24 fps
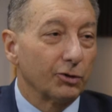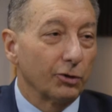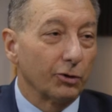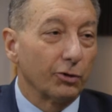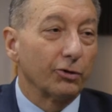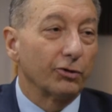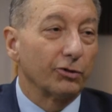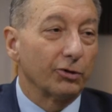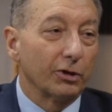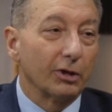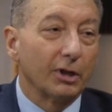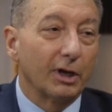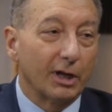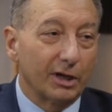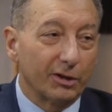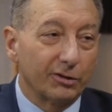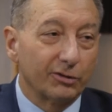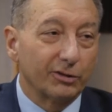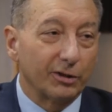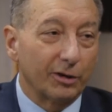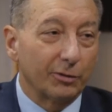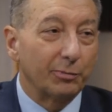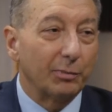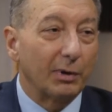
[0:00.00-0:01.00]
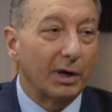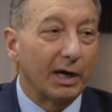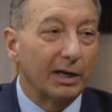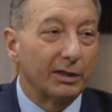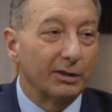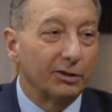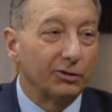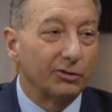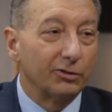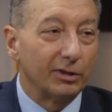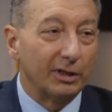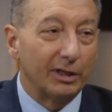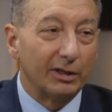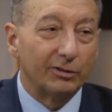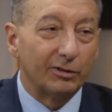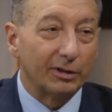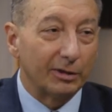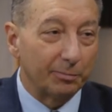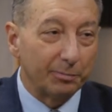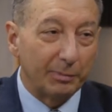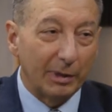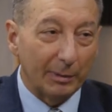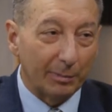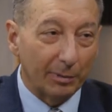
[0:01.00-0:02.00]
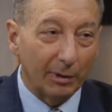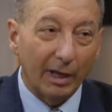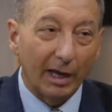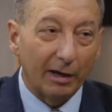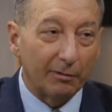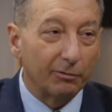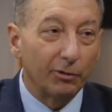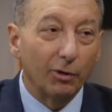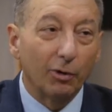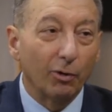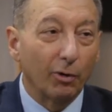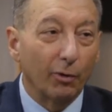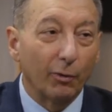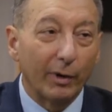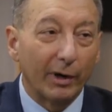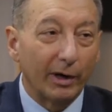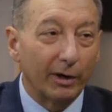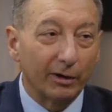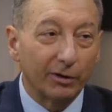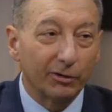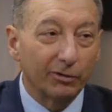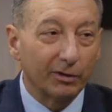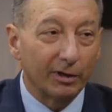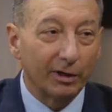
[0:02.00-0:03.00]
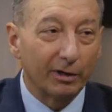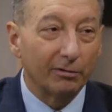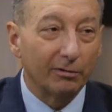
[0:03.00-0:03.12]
So there's a lot of stuff behind the scenes that people have no awareness